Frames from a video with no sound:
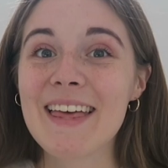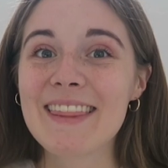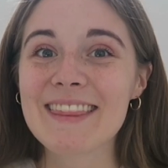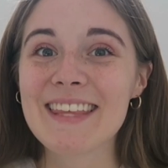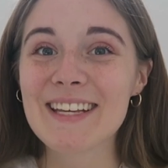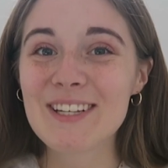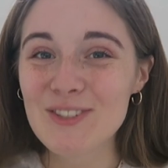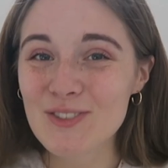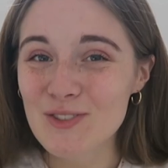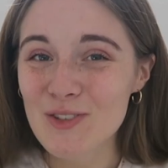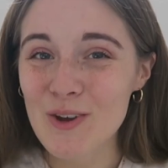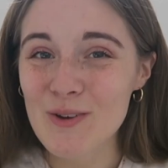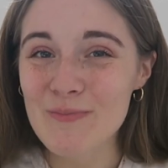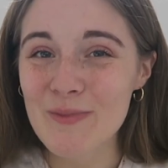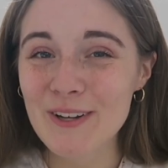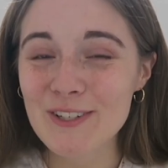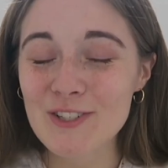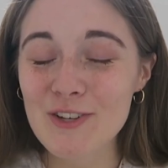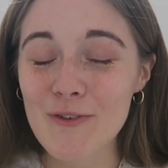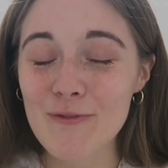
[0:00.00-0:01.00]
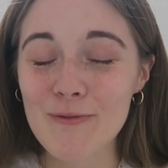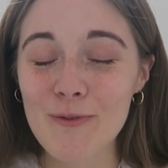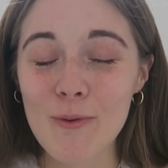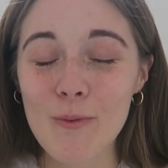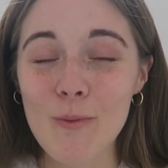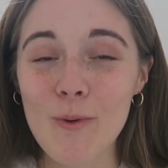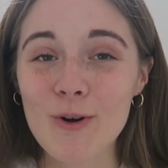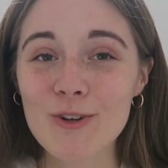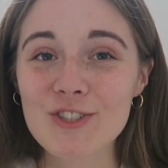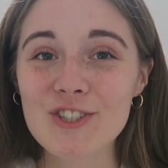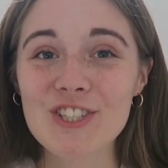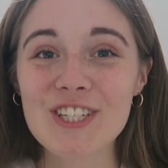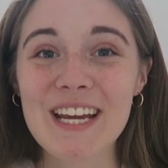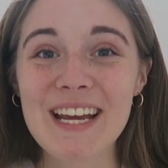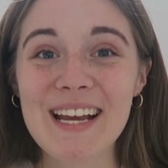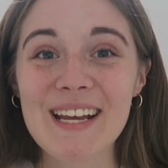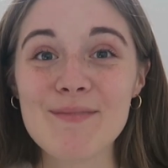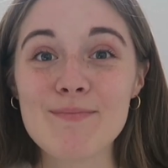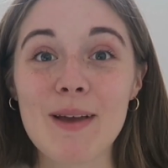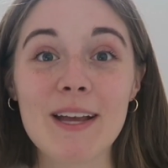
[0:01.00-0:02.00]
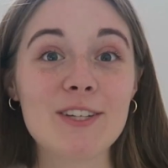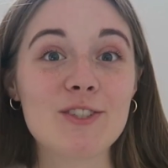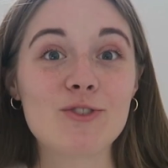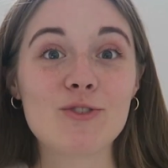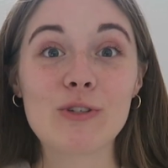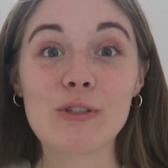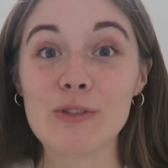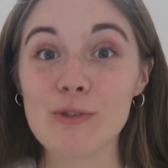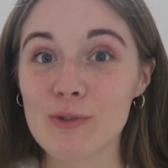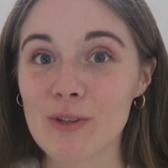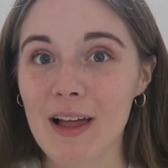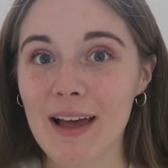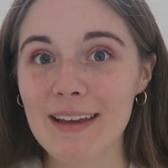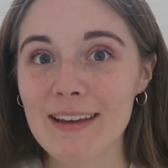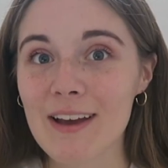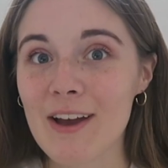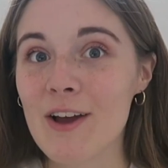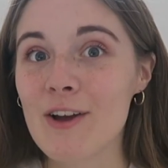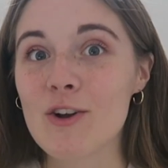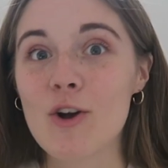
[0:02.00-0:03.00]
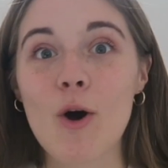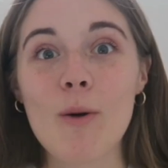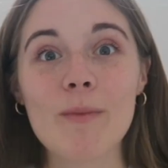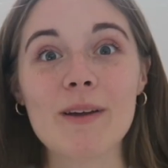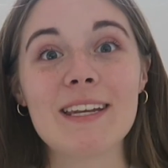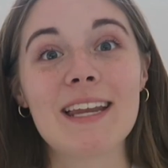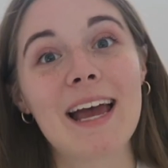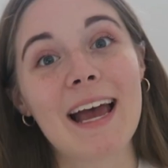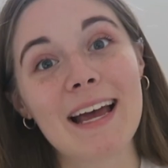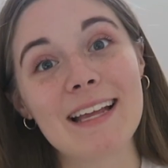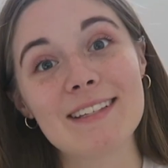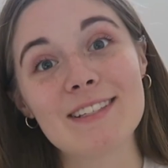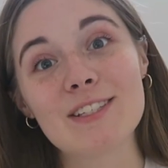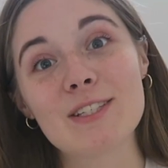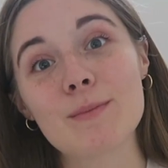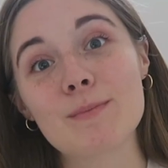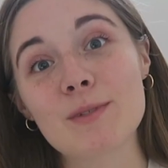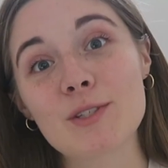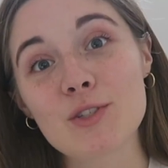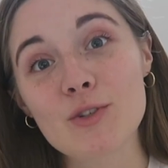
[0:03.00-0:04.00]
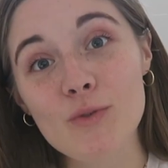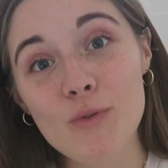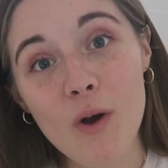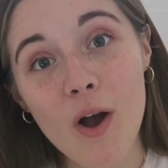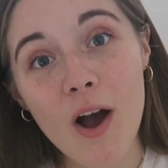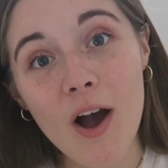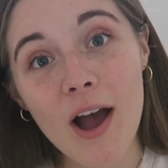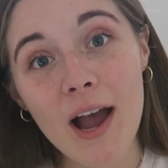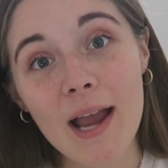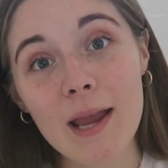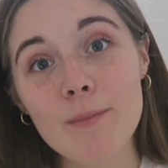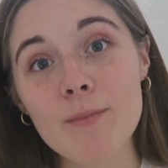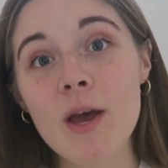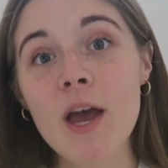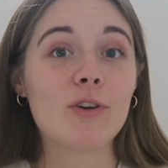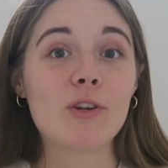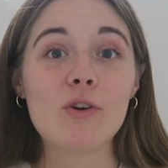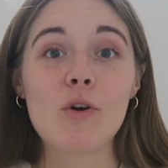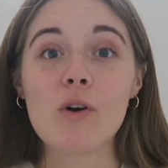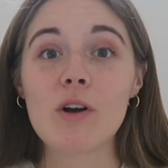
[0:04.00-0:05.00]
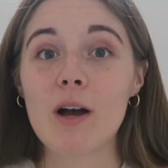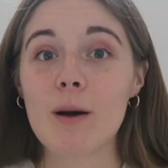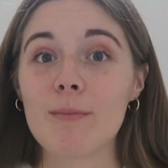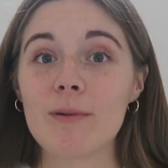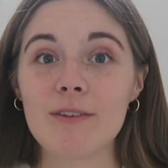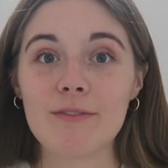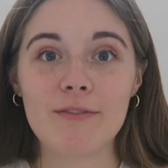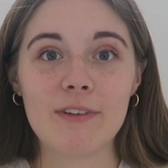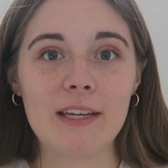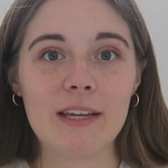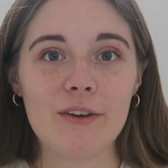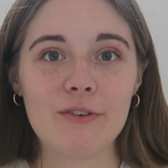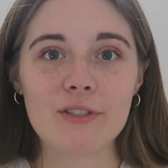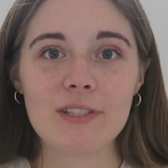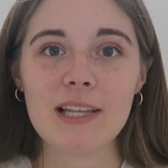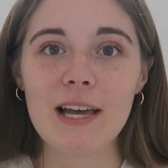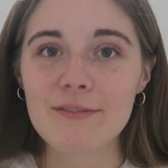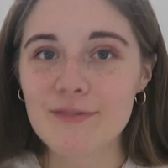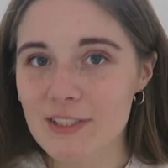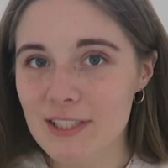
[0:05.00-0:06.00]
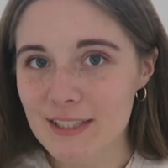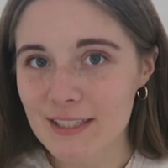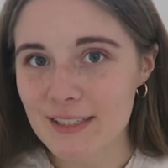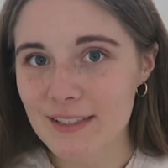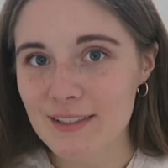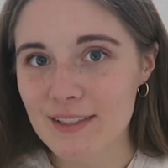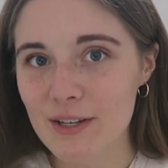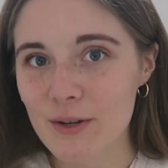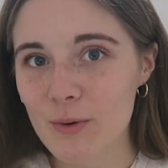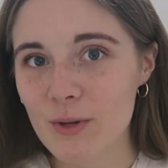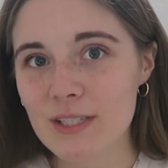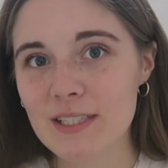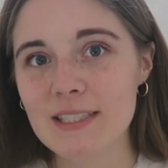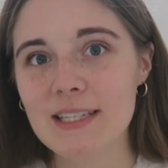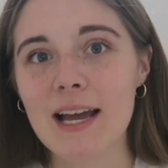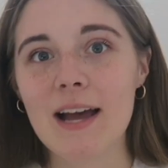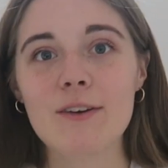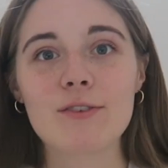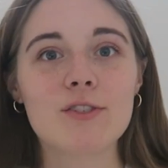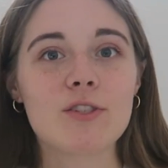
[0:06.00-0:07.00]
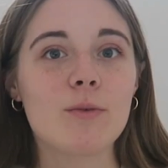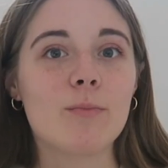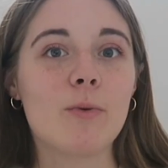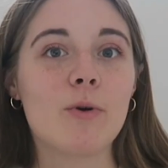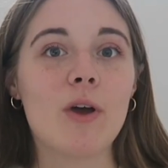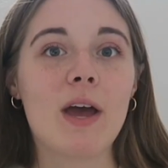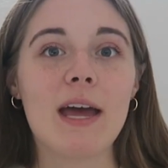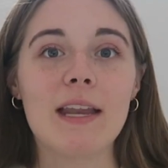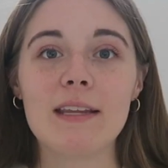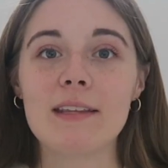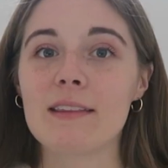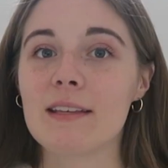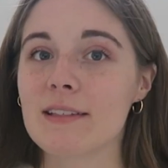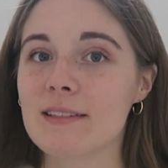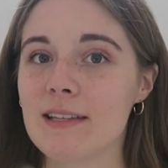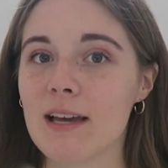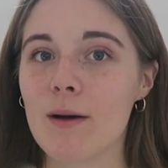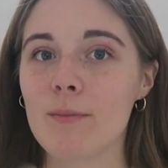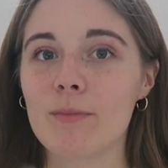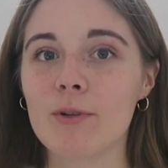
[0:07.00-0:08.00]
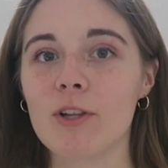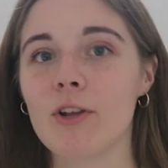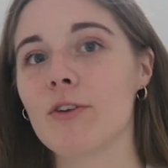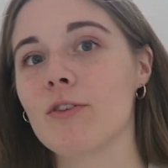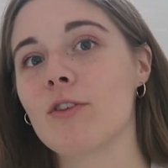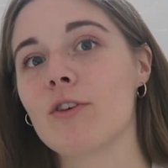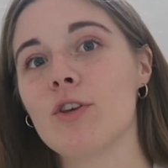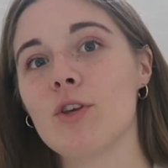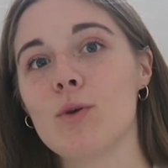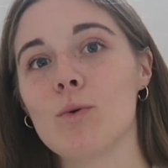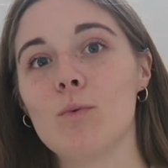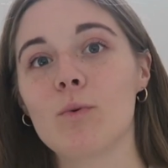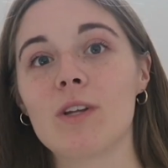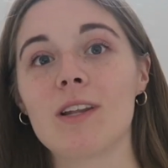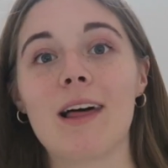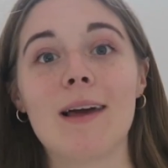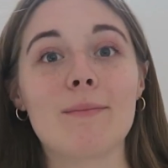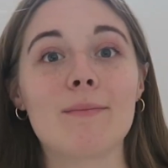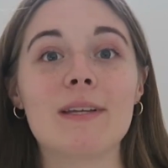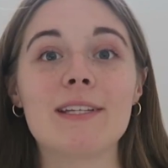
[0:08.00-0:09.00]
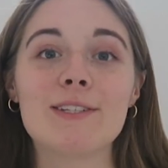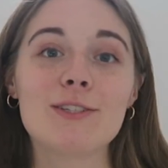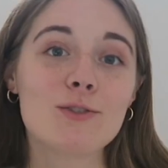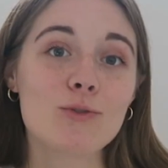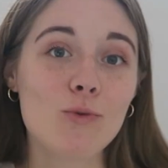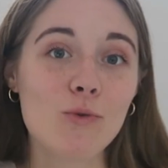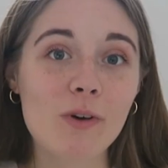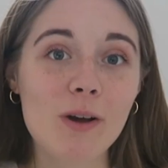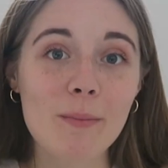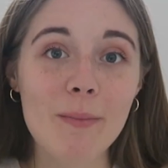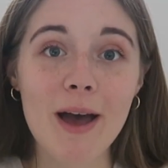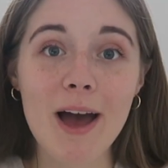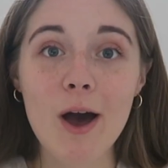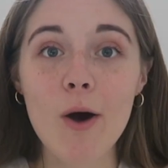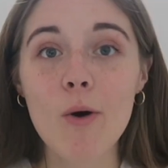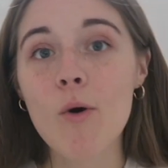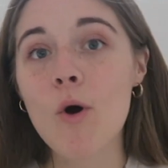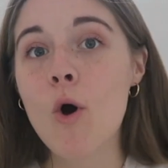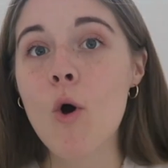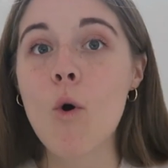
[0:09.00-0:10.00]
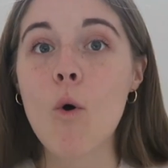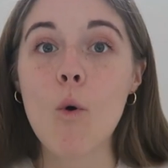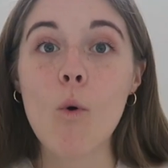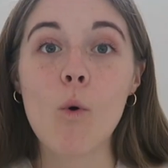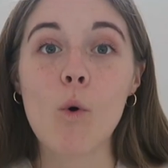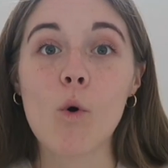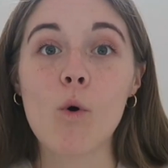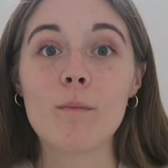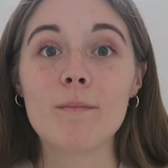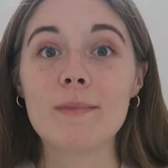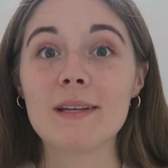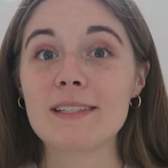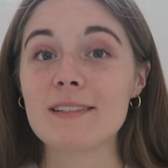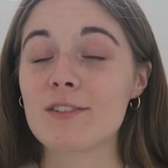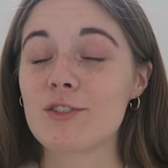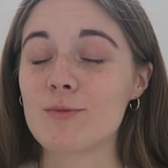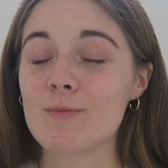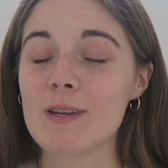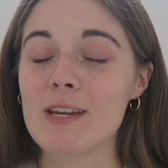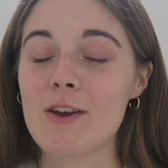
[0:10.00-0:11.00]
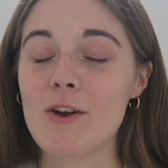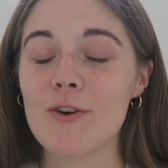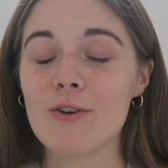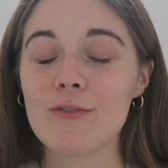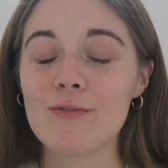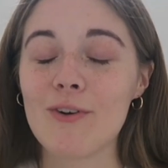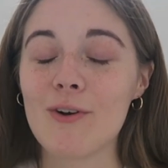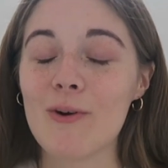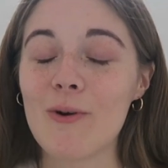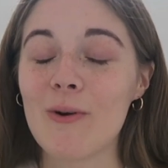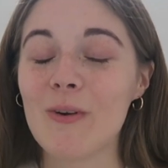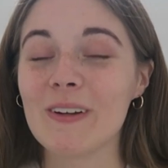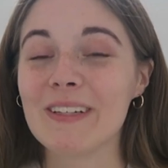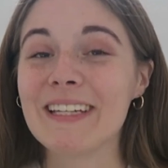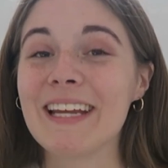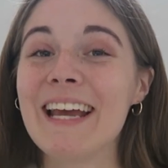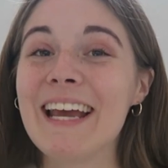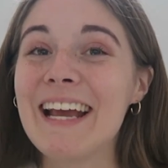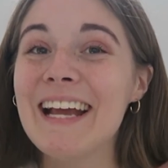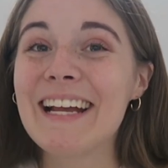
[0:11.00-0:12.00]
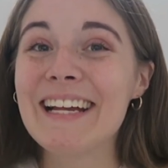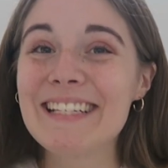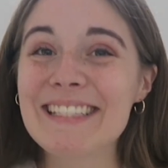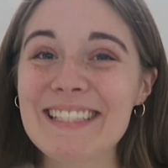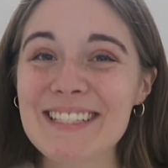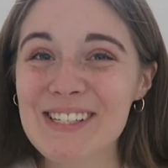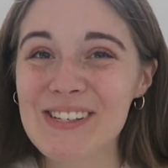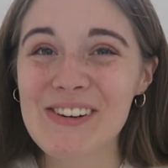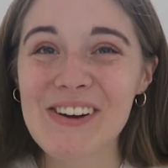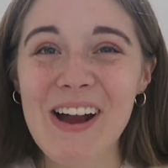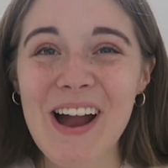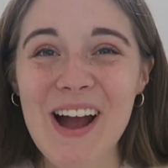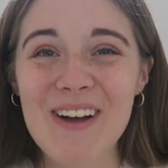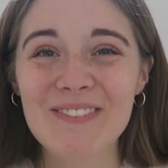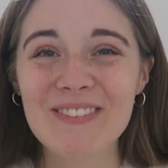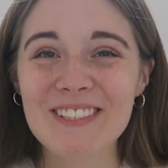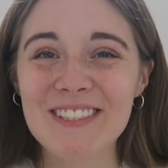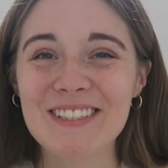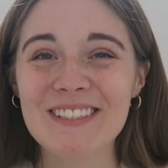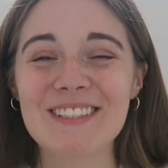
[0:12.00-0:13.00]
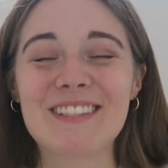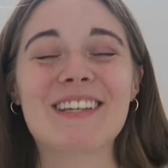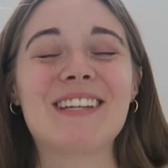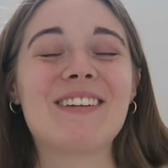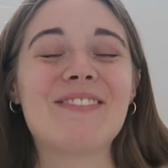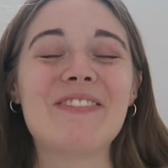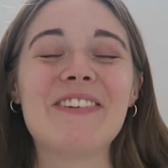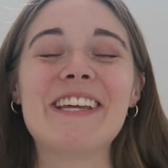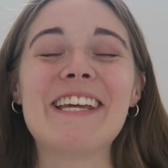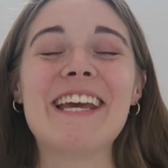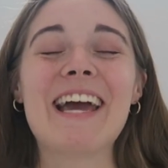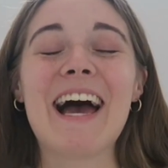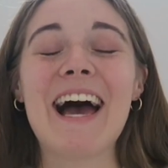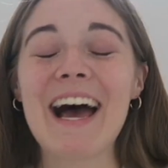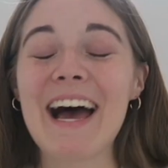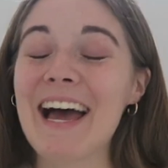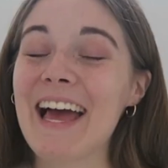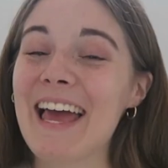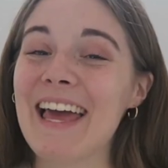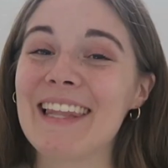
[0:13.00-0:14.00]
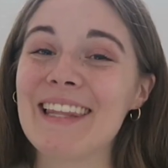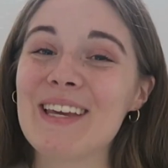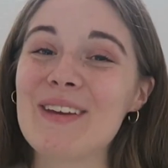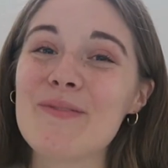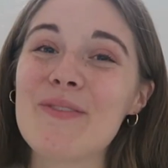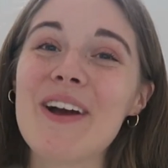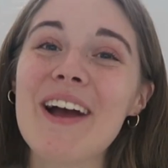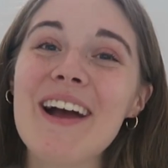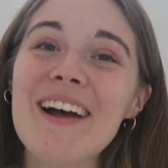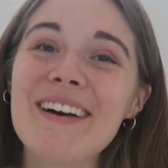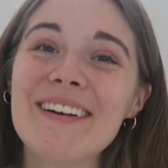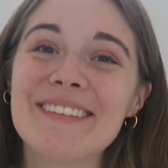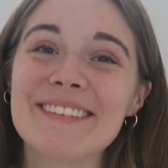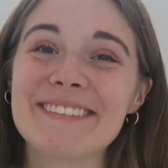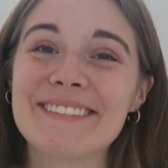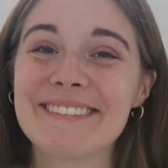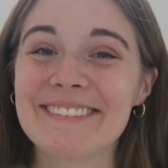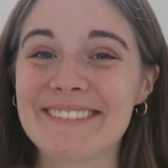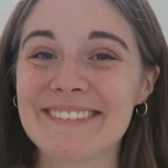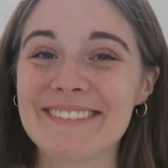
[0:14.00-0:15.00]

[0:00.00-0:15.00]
Thank you so much for watching. Make sure you like, comment and subscribe. I've only got a couple of videos left in this series now, so put anything down below that you would like me to talk about or message me over on Instagram. It's just going to be at Ellie Brown.